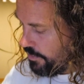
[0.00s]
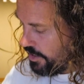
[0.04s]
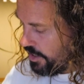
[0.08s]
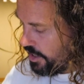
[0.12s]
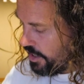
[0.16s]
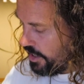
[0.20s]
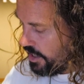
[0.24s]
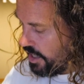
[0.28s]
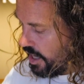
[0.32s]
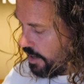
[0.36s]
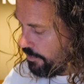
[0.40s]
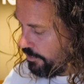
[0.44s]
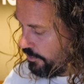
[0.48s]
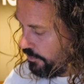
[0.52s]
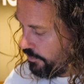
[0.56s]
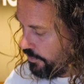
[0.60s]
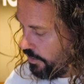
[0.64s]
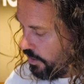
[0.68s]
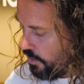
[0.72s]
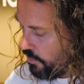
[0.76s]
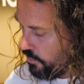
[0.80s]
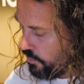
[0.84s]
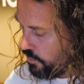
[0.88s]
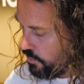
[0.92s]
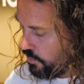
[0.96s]
You can couple
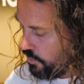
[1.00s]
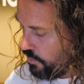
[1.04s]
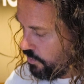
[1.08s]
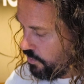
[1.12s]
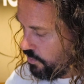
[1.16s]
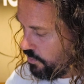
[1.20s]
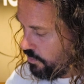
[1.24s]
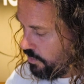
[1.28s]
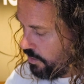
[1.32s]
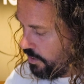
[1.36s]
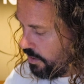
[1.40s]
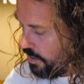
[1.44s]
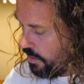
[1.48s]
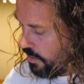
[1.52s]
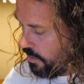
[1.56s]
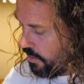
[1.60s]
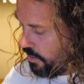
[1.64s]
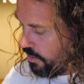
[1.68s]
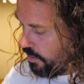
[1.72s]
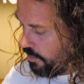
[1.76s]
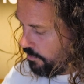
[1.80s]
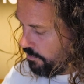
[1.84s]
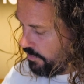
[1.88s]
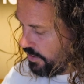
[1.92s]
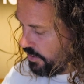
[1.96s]
those two
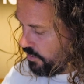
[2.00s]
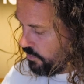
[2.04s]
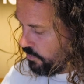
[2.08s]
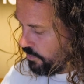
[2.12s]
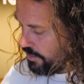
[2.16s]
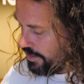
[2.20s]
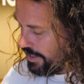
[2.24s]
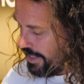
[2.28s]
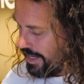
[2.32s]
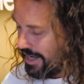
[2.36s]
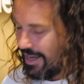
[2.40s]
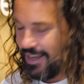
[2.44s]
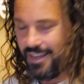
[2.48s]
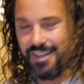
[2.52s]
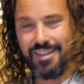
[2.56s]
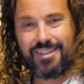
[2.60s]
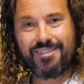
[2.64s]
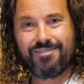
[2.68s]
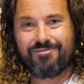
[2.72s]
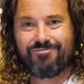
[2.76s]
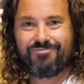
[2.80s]
because they're